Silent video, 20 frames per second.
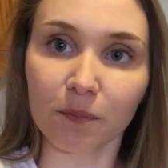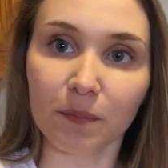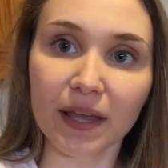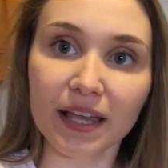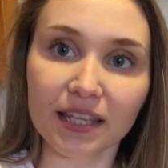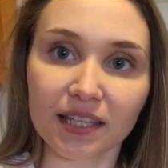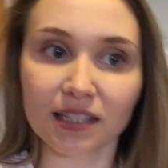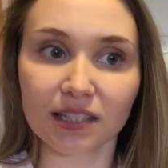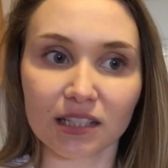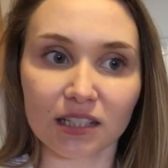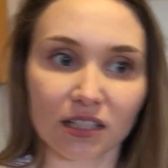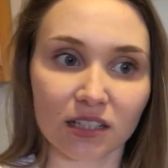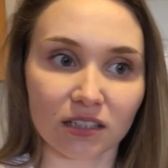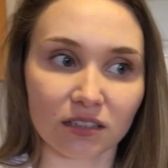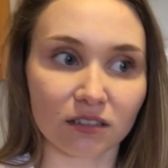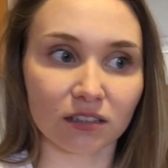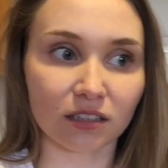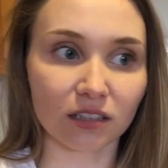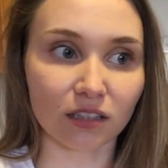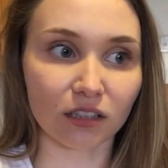best
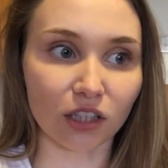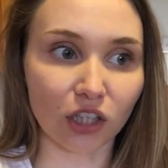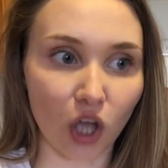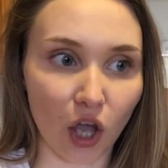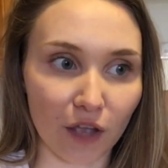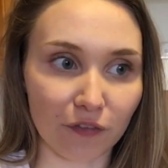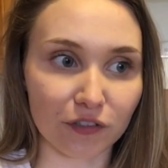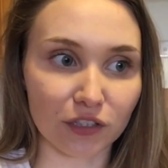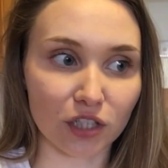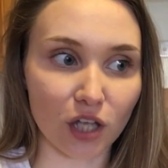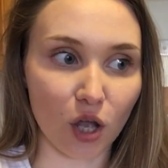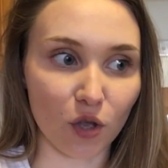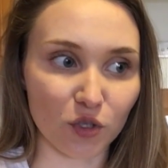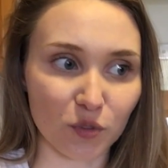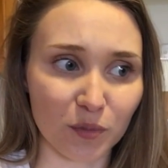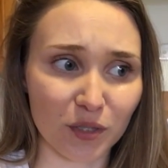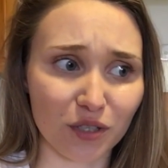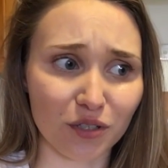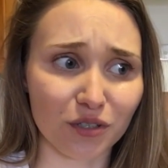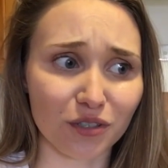
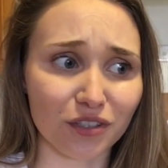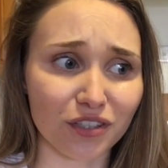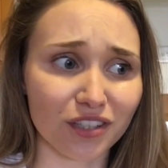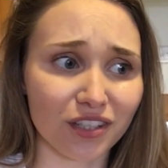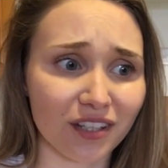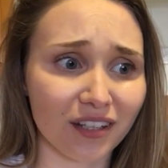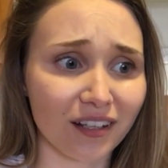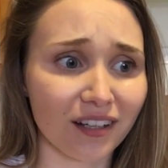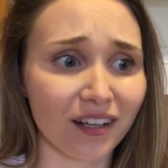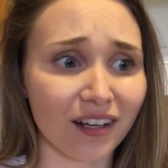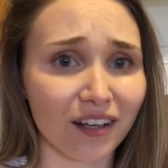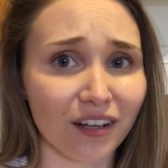lifestyles because